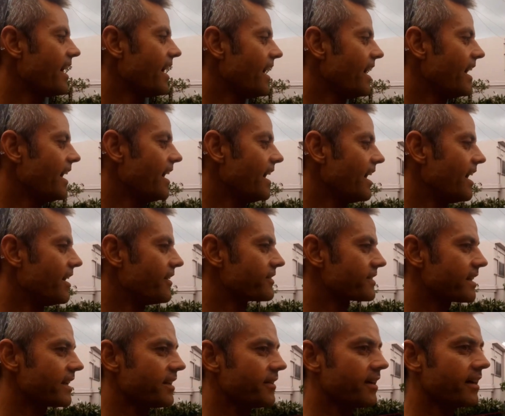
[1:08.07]
Um,
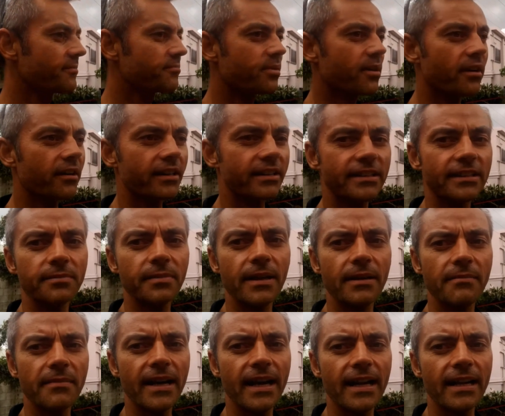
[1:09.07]
so anyway, progress is
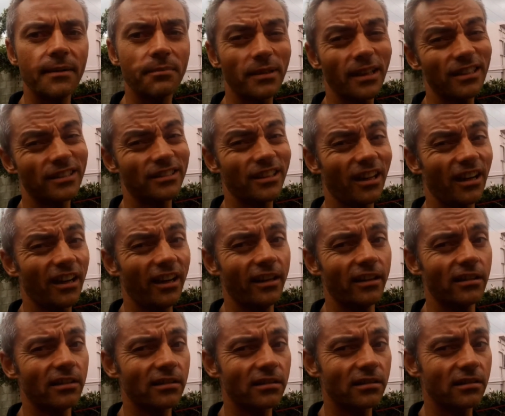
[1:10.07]
being made. I'm kind of
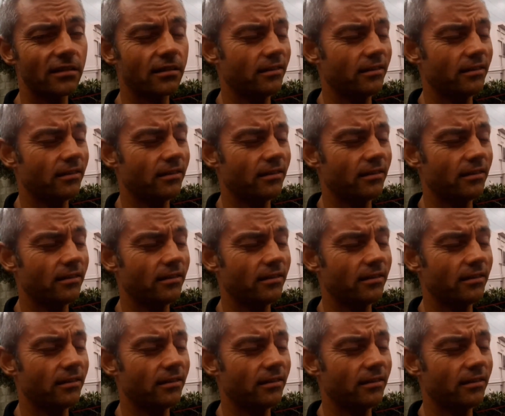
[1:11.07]
tired.